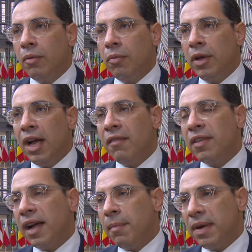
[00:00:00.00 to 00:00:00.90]
We have
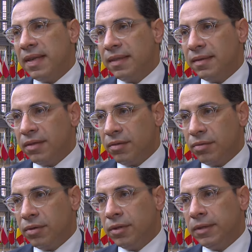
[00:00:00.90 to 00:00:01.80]
the capacity
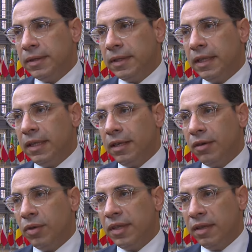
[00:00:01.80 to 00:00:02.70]
to
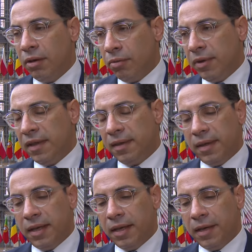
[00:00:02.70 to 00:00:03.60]
continue with
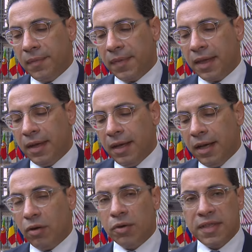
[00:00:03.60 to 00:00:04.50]

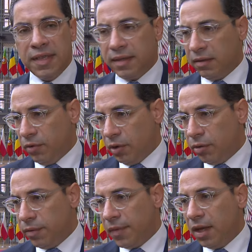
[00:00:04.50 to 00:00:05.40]
a consistent
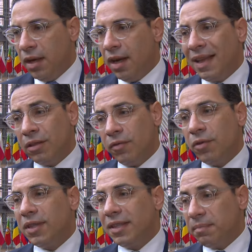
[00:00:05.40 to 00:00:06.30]
flow. That of
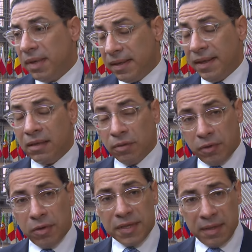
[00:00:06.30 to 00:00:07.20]
course
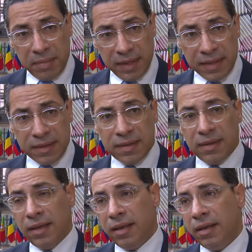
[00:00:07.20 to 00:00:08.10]
depends
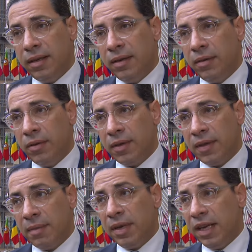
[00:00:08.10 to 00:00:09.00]
on
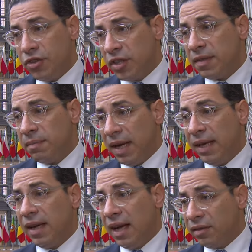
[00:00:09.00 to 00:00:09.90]
the pledges
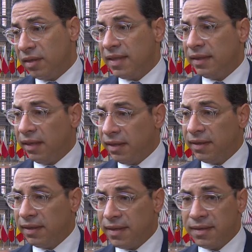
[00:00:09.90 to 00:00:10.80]
by countries that are
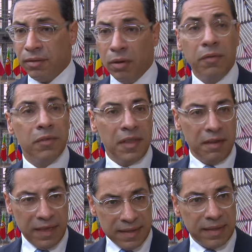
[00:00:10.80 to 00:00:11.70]
interested of the
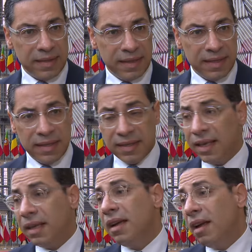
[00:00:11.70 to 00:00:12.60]
vessels
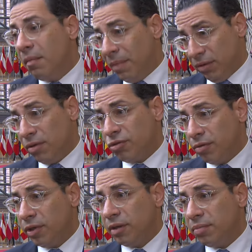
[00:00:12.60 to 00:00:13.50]
necessary, but also
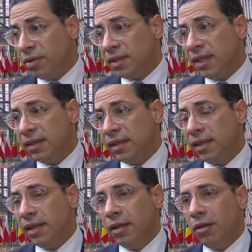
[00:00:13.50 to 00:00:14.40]
more
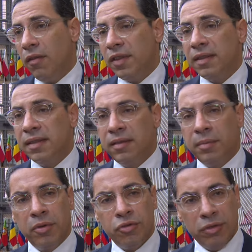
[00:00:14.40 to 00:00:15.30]
importantly of the
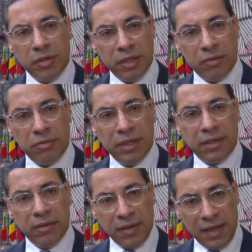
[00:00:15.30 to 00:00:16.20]
distribution network
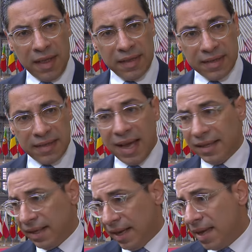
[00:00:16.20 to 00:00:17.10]
on the other
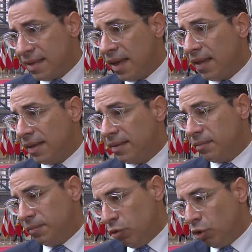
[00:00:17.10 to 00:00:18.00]
side in Gaza
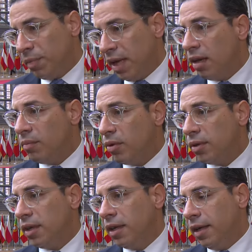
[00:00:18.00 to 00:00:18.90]
that would be able
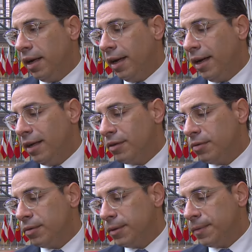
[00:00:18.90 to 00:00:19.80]

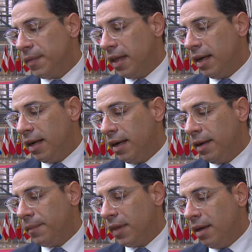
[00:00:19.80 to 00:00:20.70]

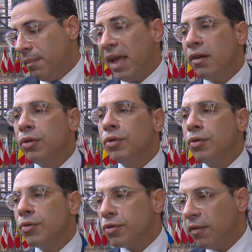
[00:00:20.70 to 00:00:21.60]
to make good
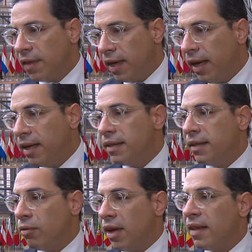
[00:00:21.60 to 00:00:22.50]
use of the aid in
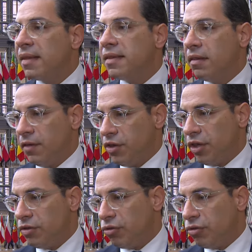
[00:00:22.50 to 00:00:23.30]
a way that is efficient.